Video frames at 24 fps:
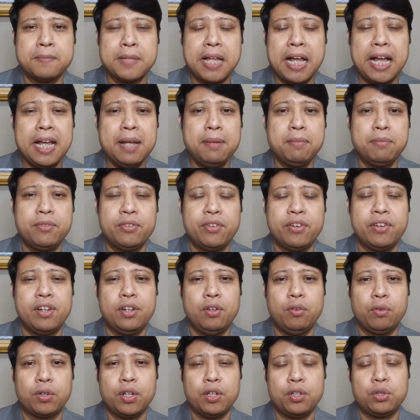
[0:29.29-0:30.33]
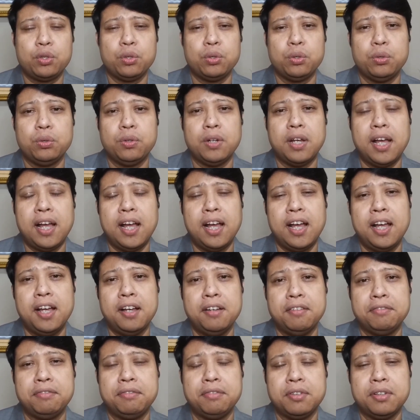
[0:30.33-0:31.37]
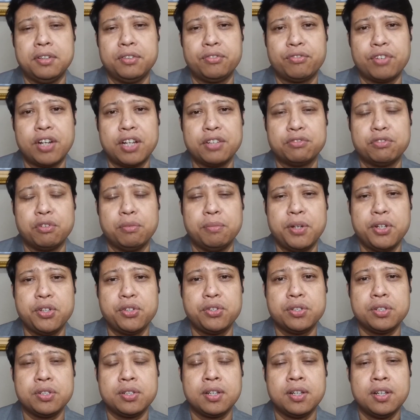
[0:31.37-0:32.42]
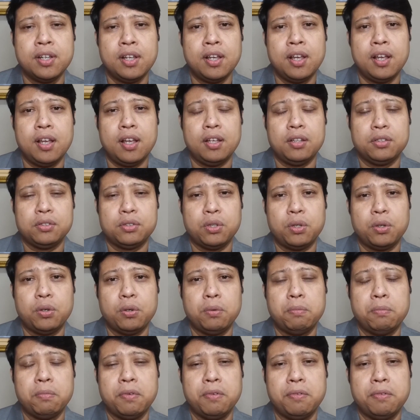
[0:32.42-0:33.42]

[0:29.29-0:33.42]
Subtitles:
I'm really looking to have transformation. So